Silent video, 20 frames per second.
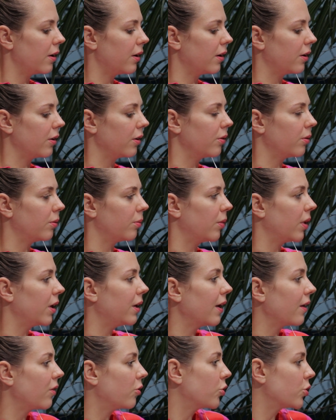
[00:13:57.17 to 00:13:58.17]

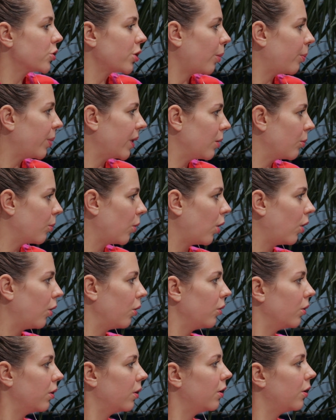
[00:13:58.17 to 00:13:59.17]
another shopping
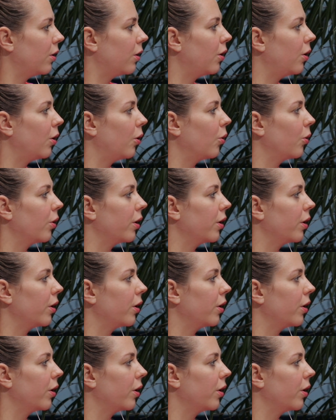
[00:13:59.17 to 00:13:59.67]
mall or